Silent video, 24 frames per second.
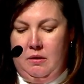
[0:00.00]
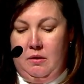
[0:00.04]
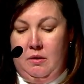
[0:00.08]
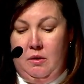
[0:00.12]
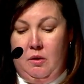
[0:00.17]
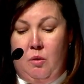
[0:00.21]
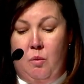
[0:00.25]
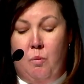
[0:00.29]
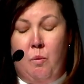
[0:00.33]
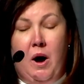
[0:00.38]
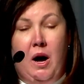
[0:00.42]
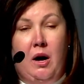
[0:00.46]

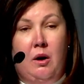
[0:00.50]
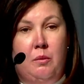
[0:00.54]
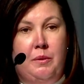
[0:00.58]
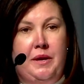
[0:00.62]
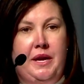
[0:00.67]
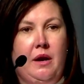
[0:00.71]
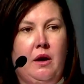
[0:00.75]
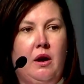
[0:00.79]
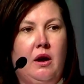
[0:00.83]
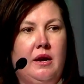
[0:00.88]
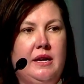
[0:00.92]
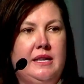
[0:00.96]
While we
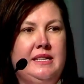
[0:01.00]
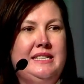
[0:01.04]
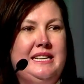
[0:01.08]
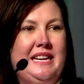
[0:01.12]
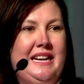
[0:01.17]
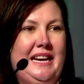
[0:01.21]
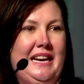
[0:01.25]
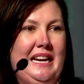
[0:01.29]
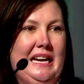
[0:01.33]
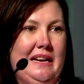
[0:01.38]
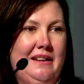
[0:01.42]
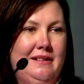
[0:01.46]
are
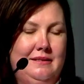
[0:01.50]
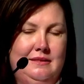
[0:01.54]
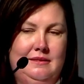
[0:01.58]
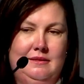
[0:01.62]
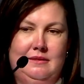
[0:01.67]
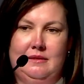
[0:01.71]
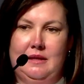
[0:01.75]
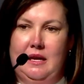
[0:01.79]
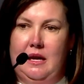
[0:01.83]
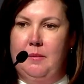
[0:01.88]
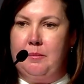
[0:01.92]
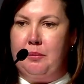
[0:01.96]
indeed
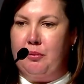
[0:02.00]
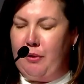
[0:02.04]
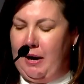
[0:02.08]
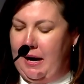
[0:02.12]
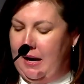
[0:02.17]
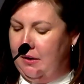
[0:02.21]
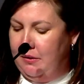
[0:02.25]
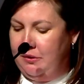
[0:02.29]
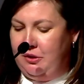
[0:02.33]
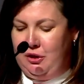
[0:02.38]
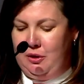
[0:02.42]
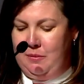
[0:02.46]
a
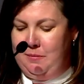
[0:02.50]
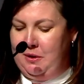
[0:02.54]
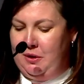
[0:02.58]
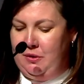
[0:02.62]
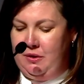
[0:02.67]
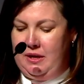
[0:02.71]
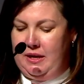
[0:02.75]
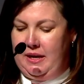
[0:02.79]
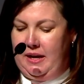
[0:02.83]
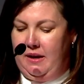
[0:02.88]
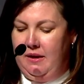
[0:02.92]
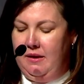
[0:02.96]
proud
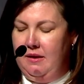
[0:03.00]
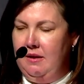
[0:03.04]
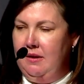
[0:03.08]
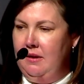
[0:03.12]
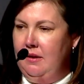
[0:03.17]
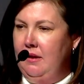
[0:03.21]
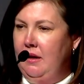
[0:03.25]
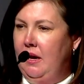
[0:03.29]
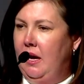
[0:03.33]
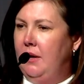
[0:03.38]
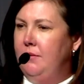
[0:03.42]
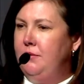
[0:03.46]
community
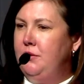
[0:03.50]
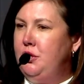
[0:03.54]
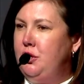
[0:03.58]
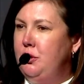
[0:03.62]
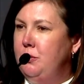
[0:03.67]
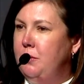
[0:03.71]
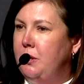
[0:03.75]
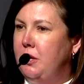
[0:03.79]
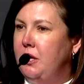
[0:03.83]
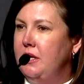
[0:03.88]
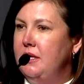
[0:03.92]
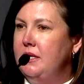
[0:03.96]
of
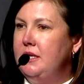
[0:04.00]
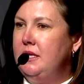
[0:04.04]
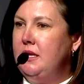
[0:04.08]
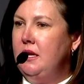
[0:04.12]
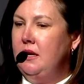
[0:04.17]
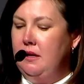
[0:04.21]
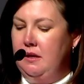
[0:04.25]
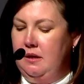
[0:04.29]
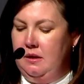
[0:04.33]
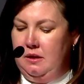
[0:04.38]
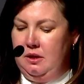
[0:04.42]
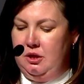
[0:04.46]
doers,
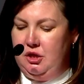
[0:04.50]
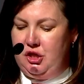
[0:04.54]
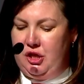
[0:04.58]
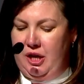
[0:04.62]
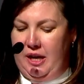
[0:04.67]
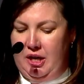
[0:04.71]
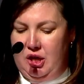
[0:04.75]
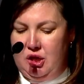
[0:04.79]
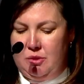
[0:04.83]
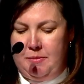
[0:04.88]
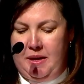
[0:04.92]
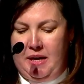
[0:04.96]

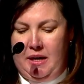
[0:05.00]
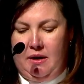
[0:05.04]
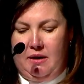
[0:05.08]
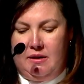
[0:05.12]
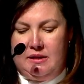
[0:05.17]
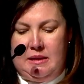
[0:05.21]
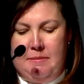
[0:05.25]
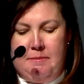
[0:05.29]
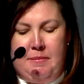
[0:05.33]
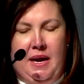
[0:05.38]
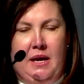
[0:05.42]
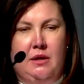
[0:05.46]
change makers,
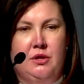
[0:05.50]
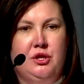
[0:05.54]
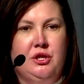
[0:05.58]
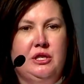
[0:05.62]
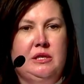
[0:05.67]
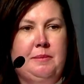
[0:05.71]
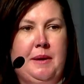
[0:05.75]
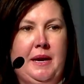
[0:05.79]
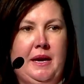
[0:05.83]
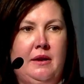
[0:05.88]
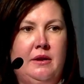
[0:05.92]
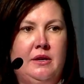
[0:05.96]
and boundary
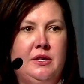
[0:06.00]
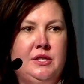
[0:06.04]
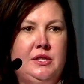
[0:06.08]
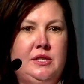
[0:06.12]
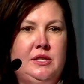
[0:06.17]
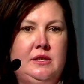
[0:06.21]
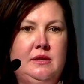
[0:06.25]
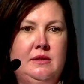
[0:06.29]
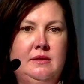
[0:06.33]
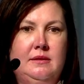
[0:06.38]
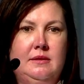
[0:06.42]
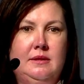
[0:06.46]
spanners,
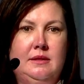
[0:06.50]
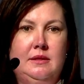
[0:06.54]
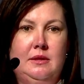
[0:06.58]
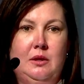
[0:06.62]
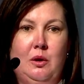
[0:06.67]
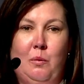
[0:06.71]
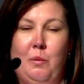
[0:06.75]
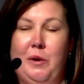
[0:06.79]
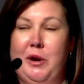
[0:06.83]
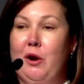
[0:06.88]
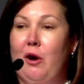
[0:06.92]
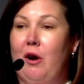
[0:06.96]

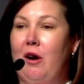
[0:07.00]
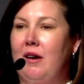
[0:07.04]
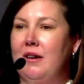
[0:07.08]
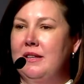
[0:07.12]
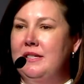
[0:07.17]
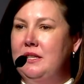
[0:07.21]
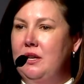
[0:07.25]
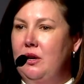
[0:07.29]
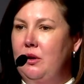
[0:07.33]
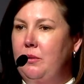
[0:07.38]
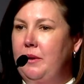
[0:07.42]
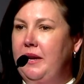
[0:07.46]
we are
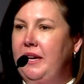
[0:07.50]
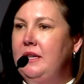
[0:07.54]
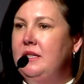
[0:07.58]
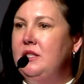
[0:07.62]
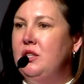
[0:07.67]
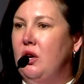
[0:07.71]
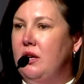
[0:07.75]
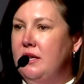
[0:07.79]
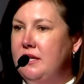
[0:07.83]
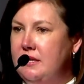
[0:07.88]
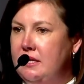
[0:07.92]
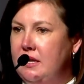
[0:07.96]
also
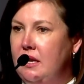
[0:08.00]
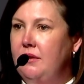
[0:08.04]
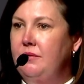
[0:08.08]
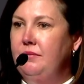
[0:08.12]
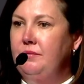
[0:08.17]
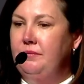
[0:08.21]
exhausted